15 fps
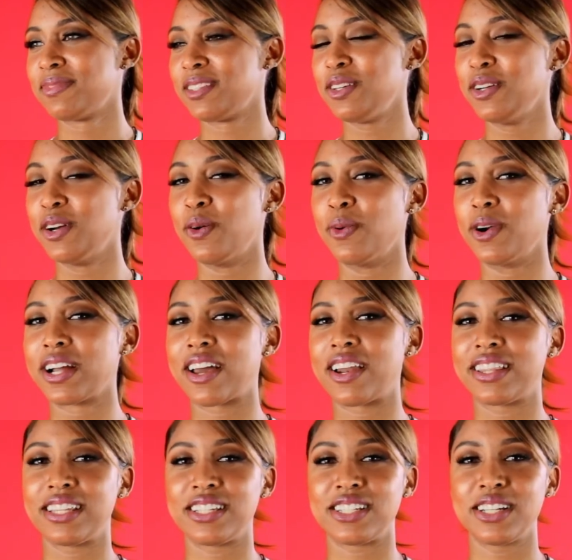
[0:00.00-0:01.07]
You can go work
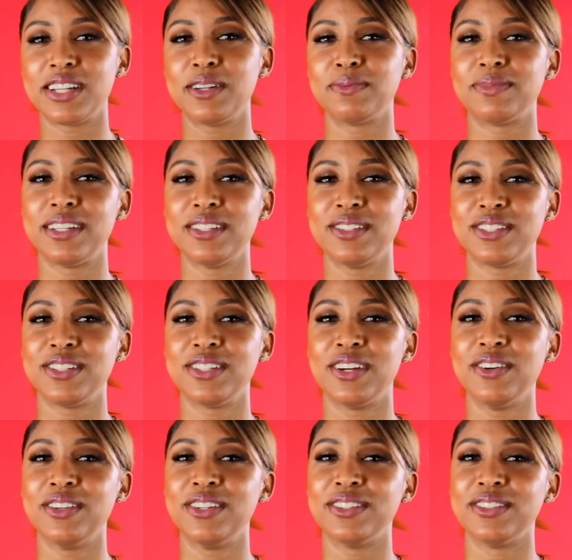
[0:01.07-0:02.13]
out at the gym. That's what you can
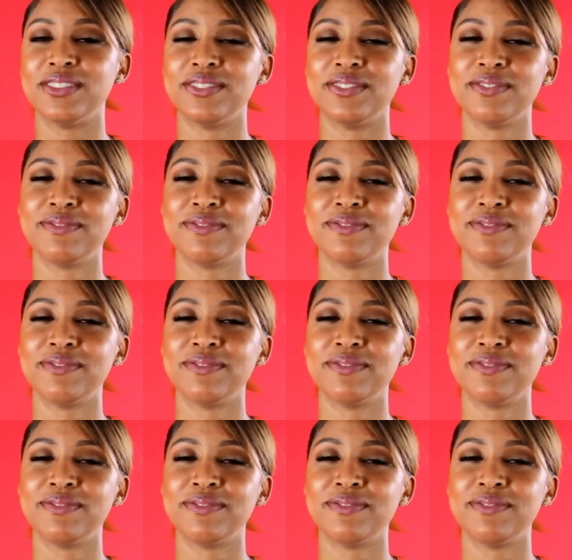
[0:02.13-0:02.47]
go do.